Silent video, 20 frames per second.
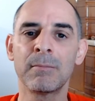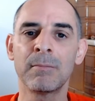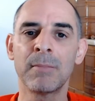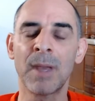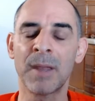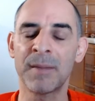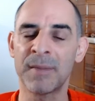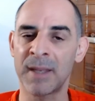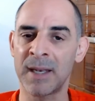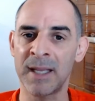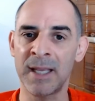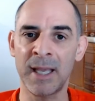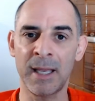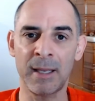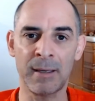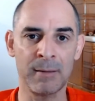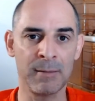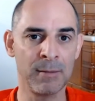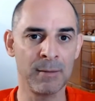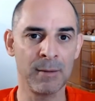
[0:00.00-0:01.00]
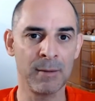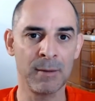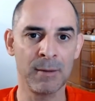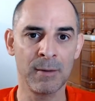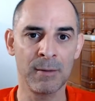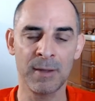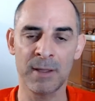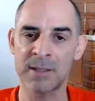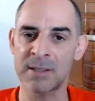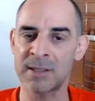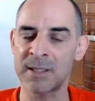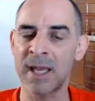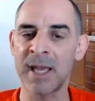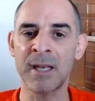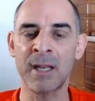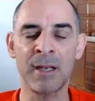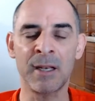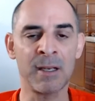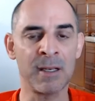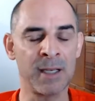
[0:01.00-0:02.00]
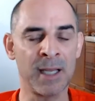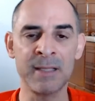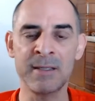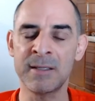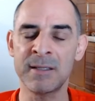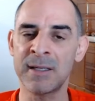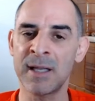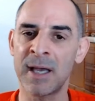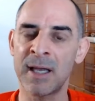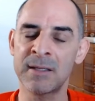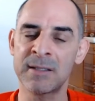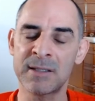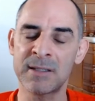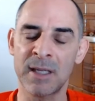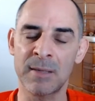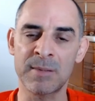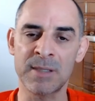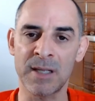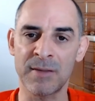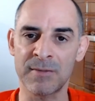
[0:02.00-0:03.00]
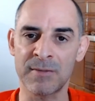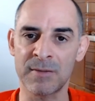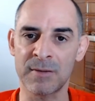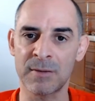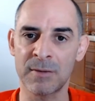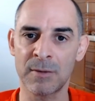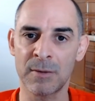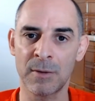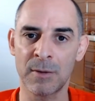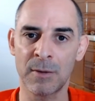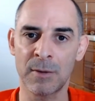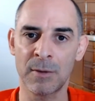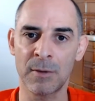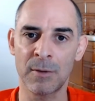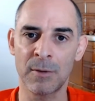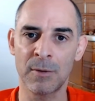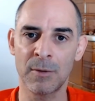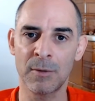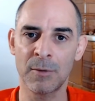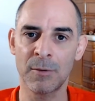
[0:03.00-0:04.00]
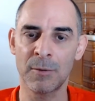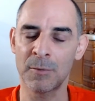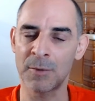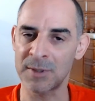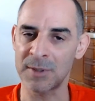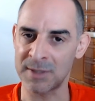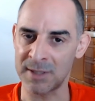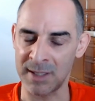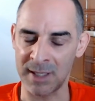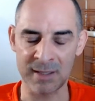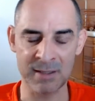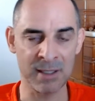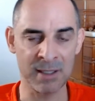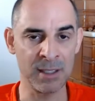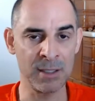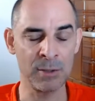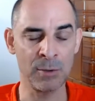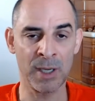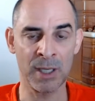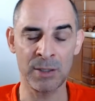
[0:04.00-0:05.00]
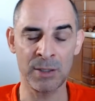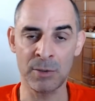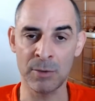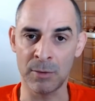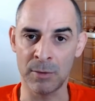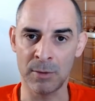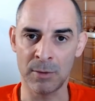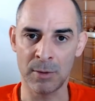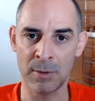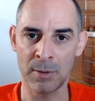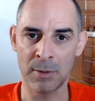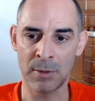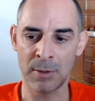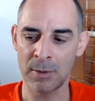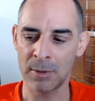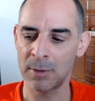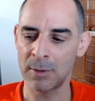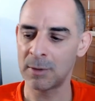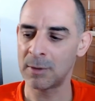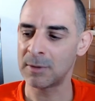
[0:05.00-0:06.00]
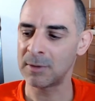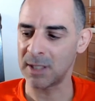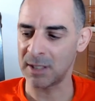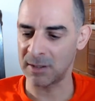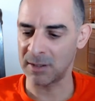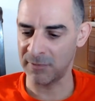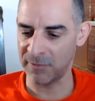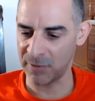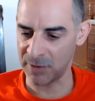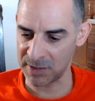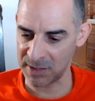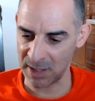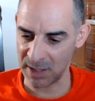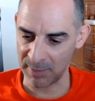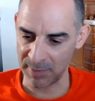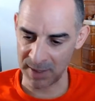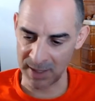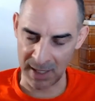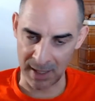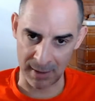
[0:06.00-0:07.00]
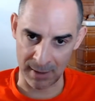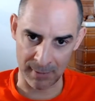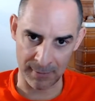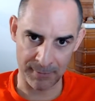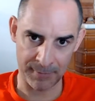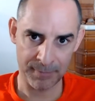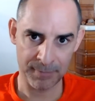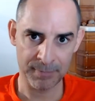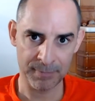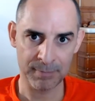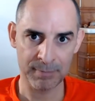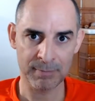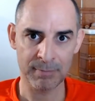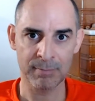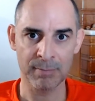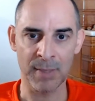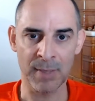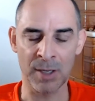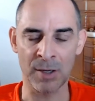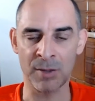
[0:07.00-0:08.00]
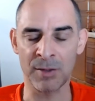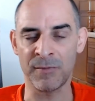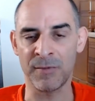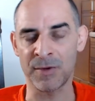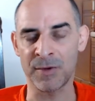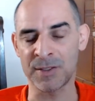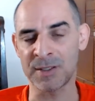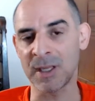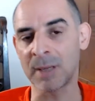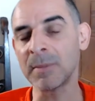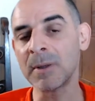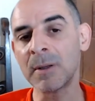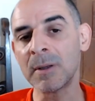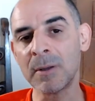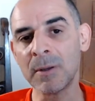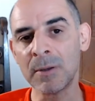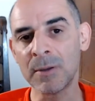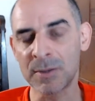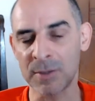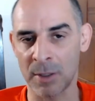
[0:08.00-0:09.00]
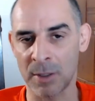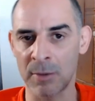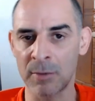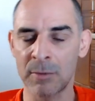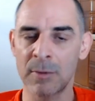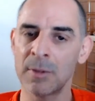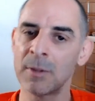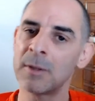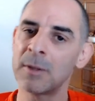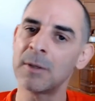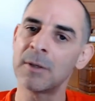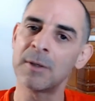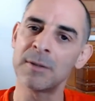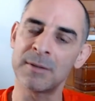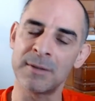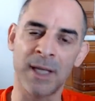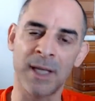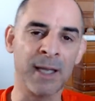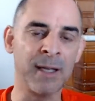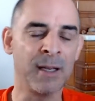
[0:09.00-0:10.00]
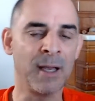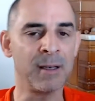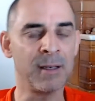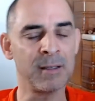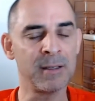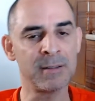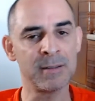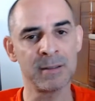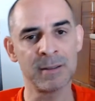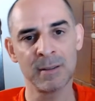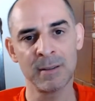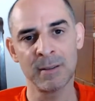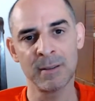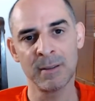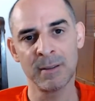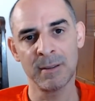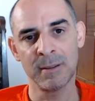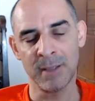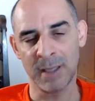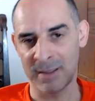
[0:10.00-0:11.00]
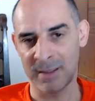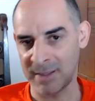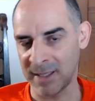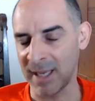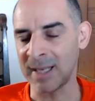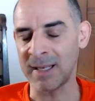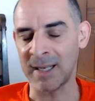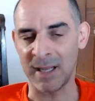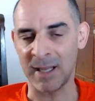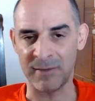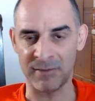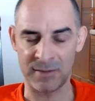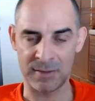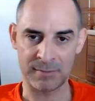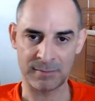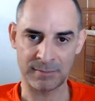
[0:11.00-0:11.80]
And then again, there's 999 steps left. What's the next thing you can do? Take the first step again. Another first step. So 998 left.